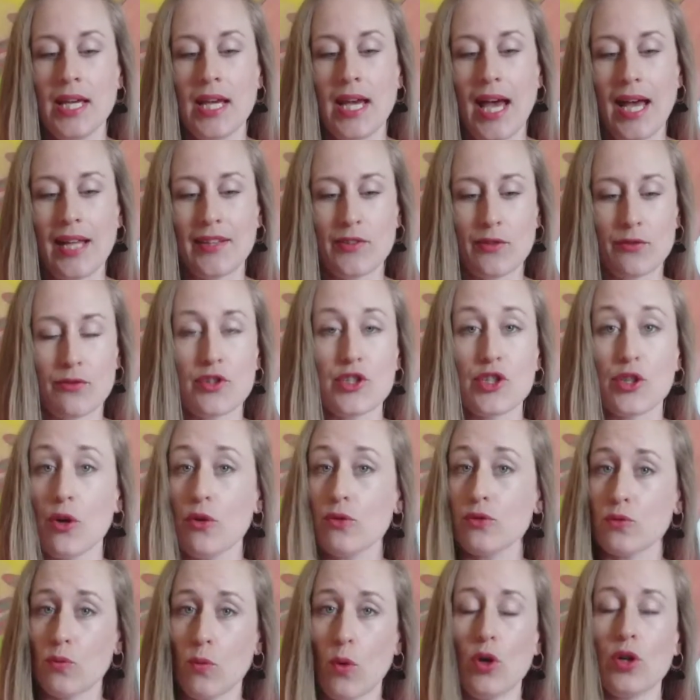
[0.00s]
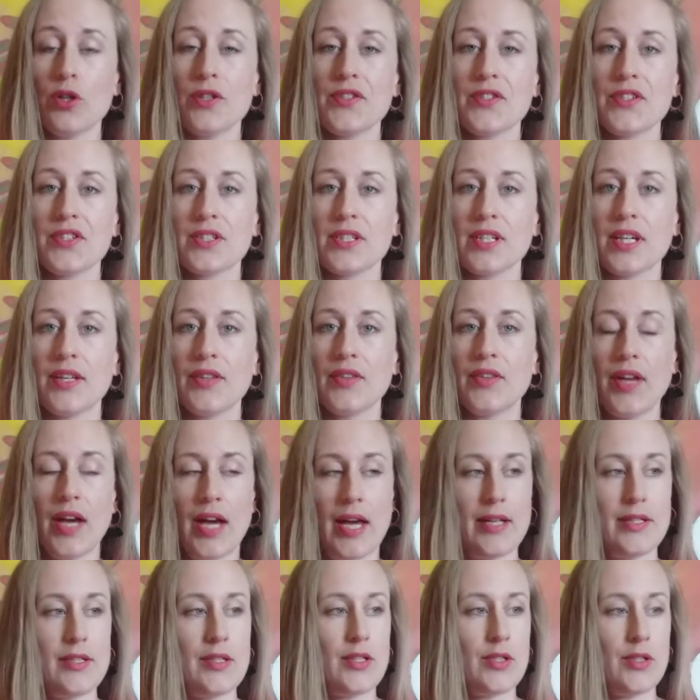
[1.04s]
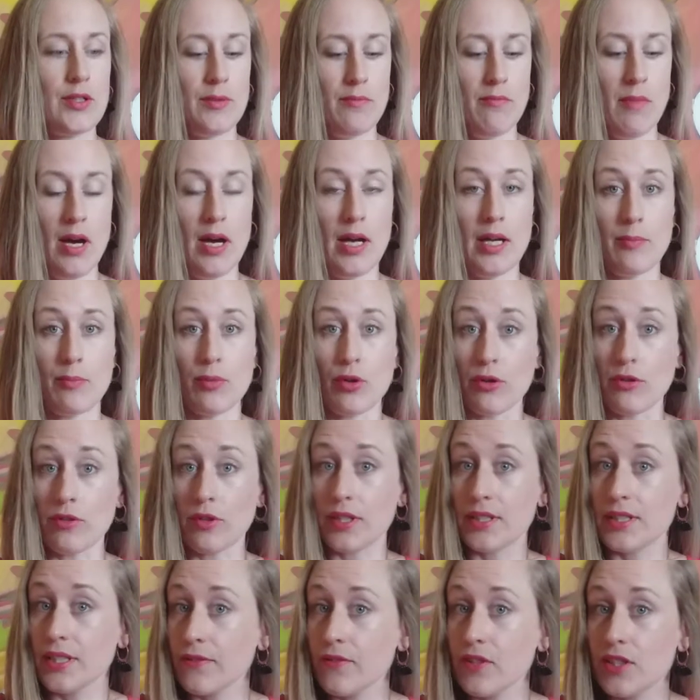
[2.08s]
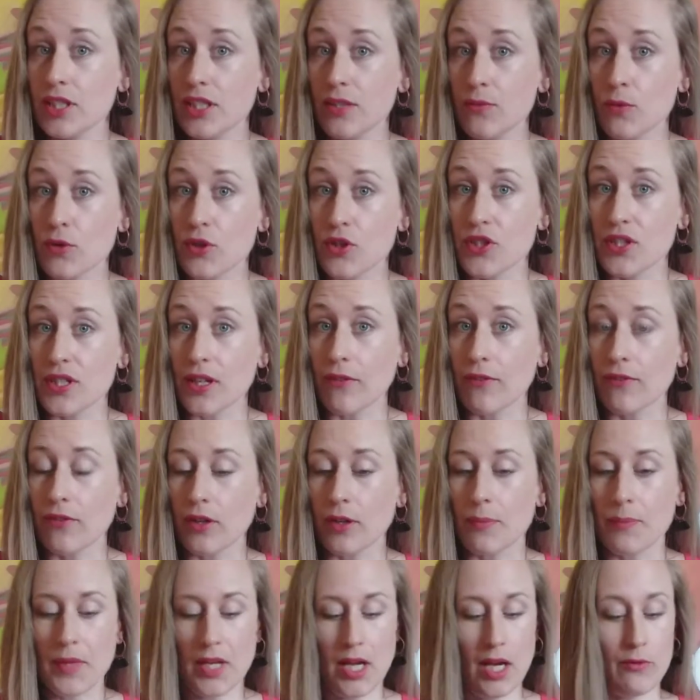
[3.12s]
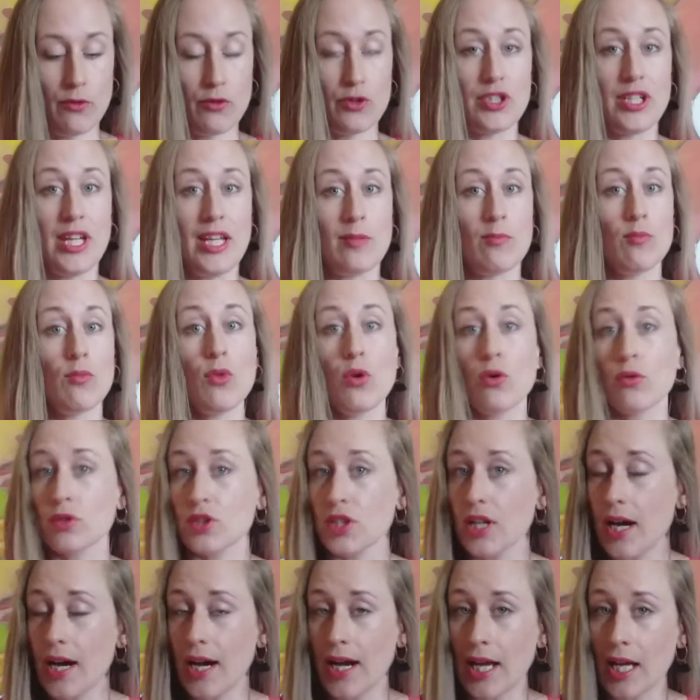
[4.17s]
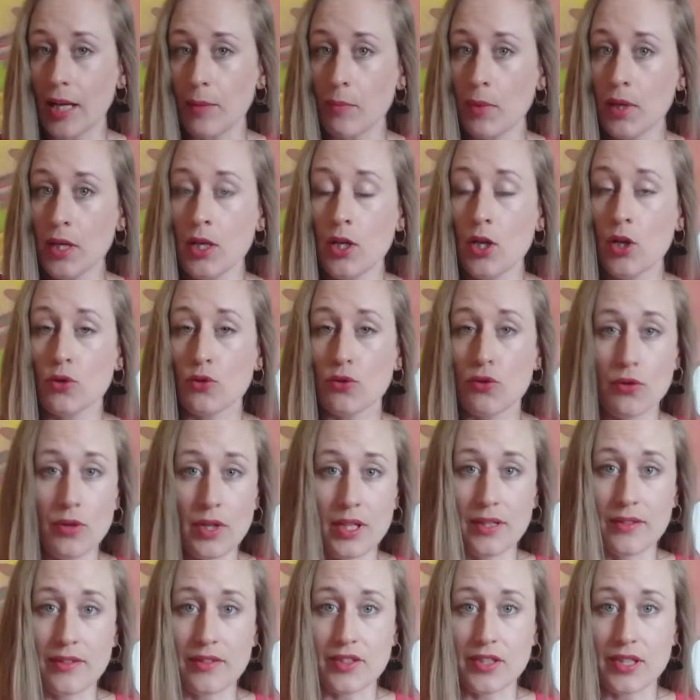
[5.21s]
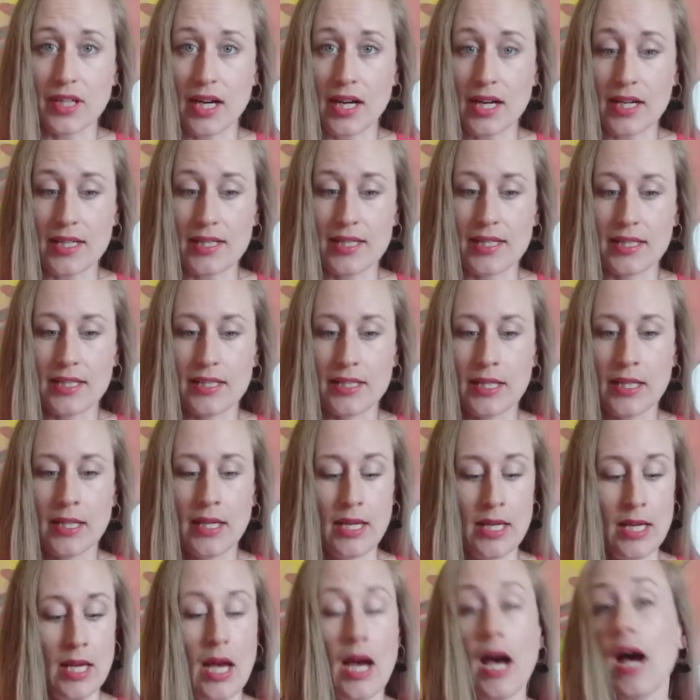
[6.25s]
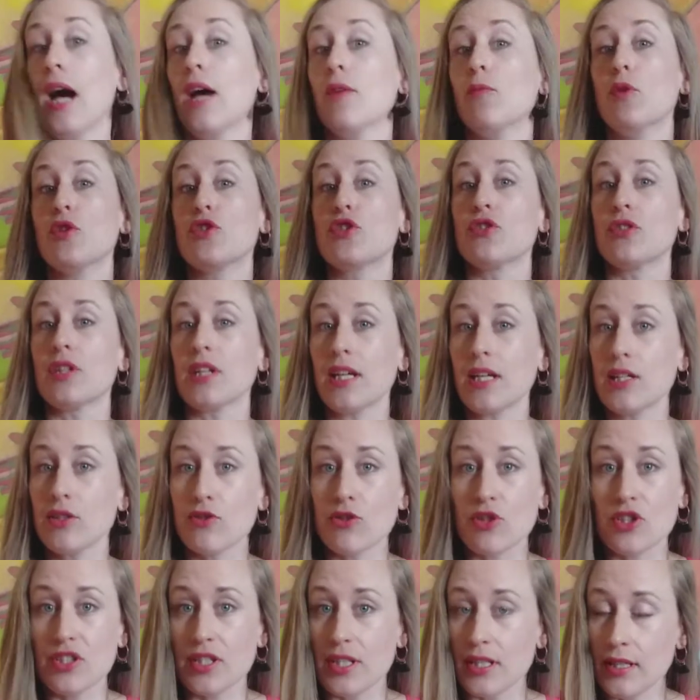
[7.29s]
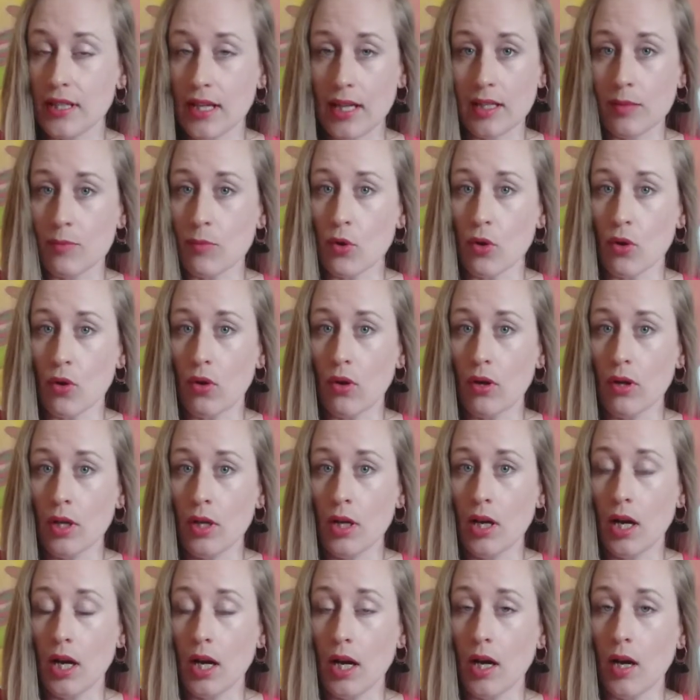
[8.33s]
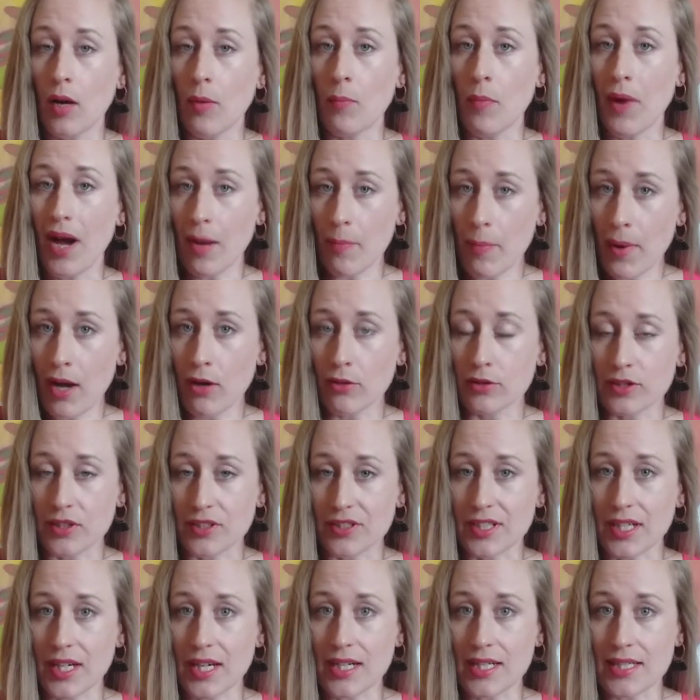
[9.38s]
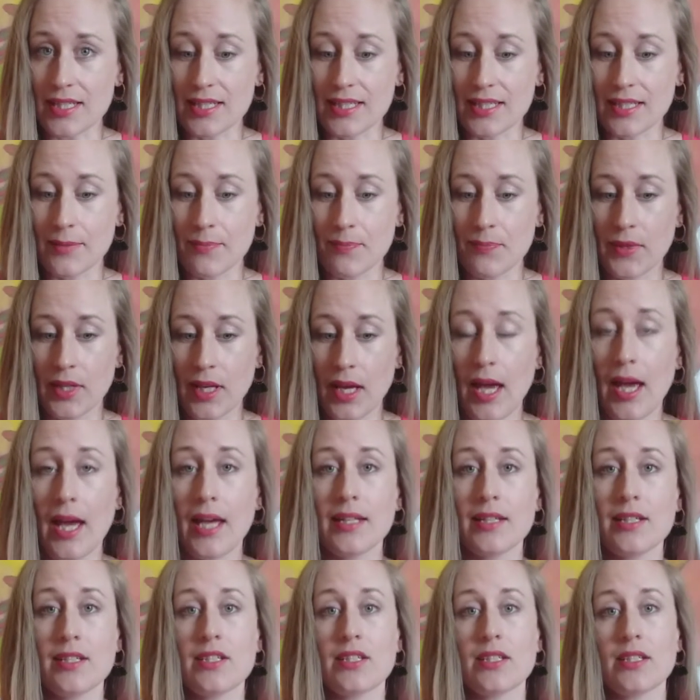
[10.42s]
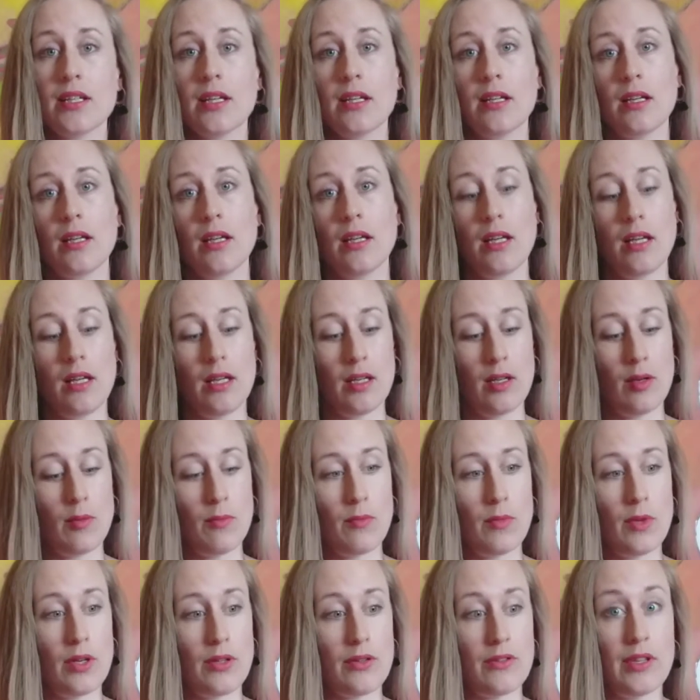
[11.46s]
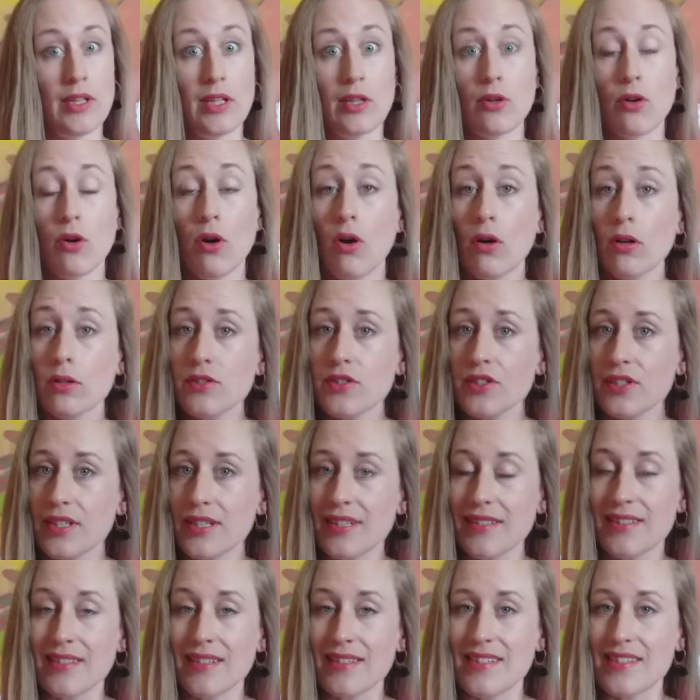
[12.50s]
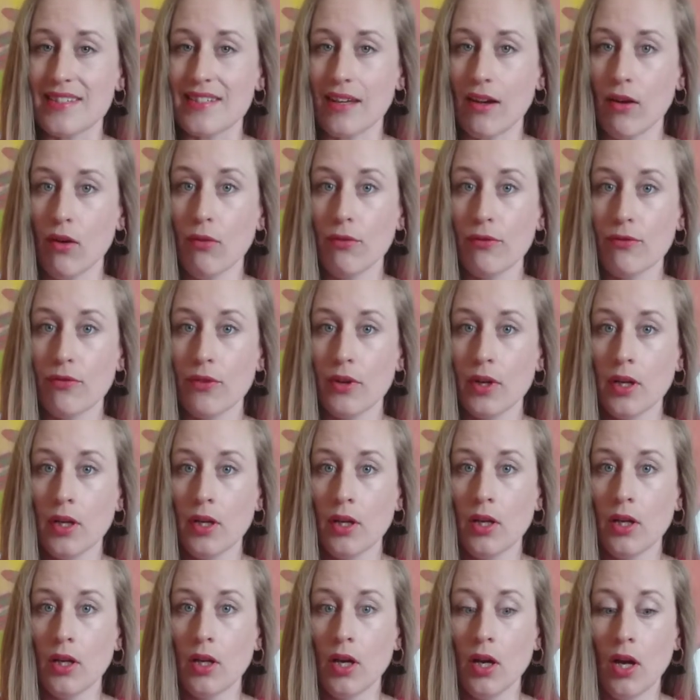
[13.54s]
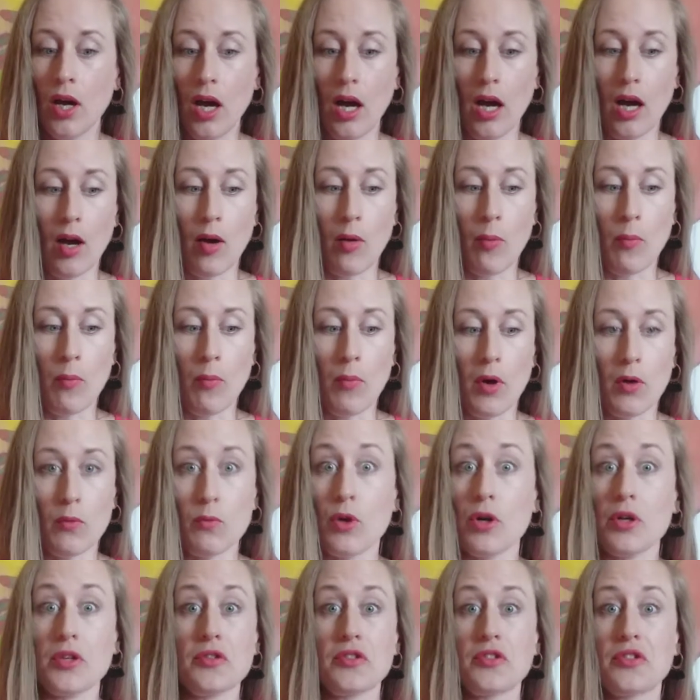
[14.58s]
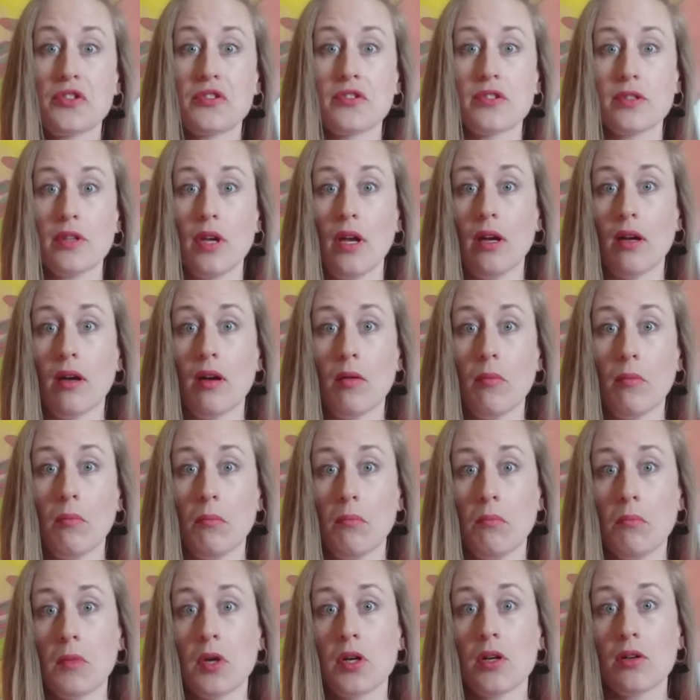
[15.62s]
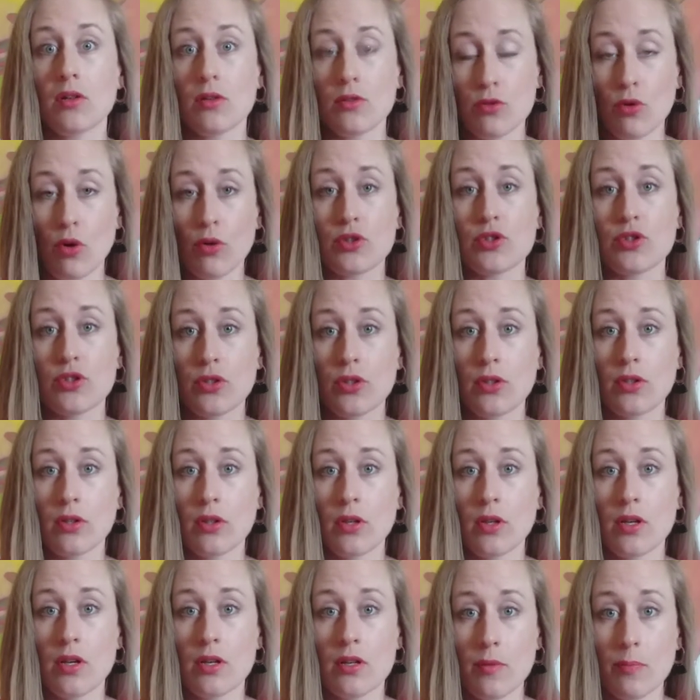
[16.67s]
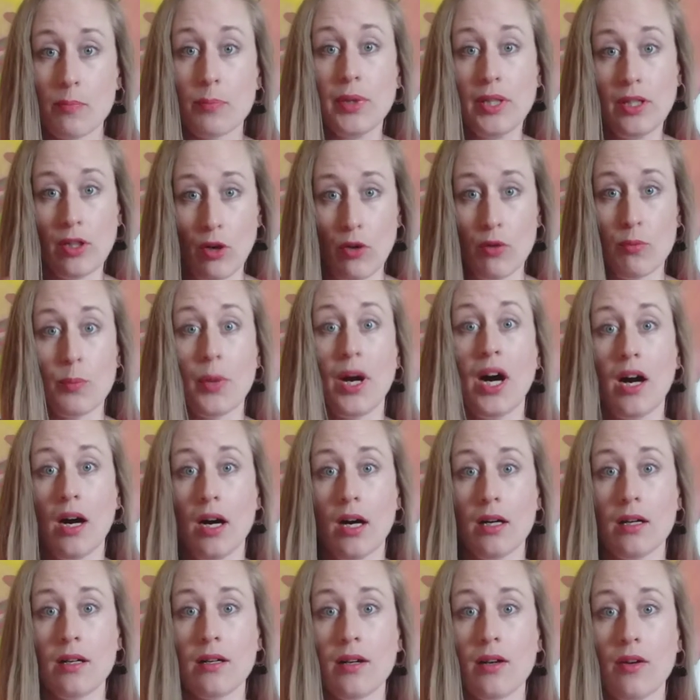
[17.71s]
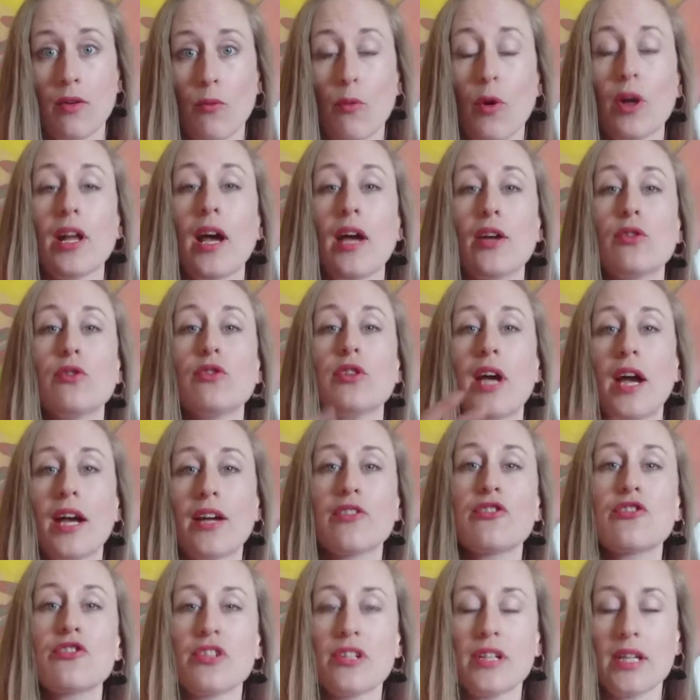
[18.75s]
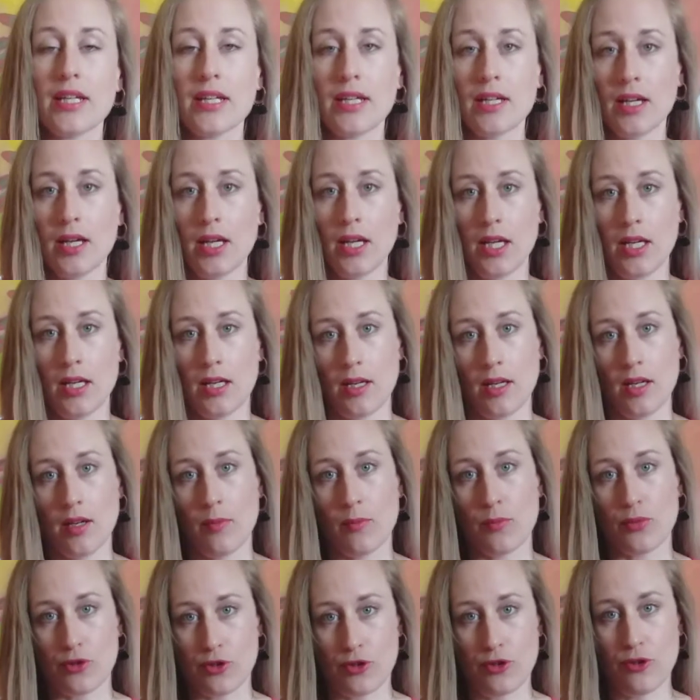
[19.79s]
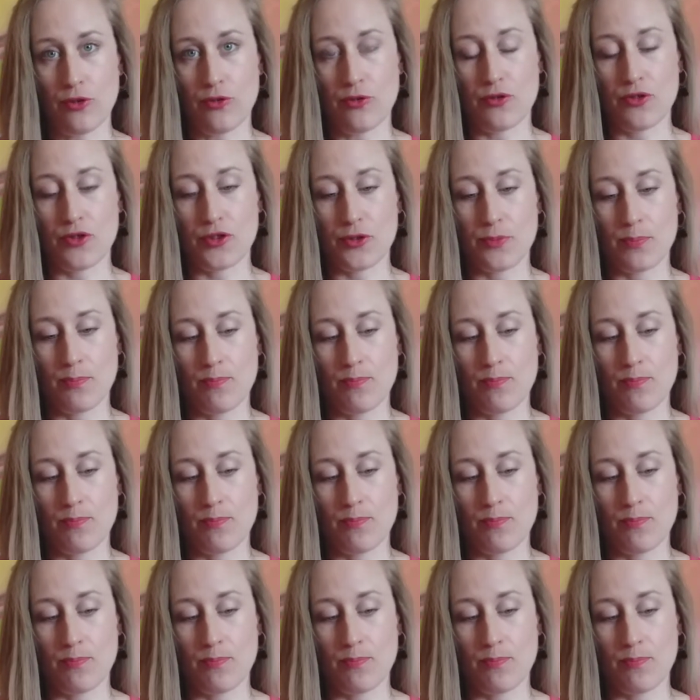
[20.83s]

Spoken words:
And the result was that my productivity would suffer, I would take more time doing the tasks, I wasn't interested anymore about the task, and the content itself was not below bar what I could actually produce.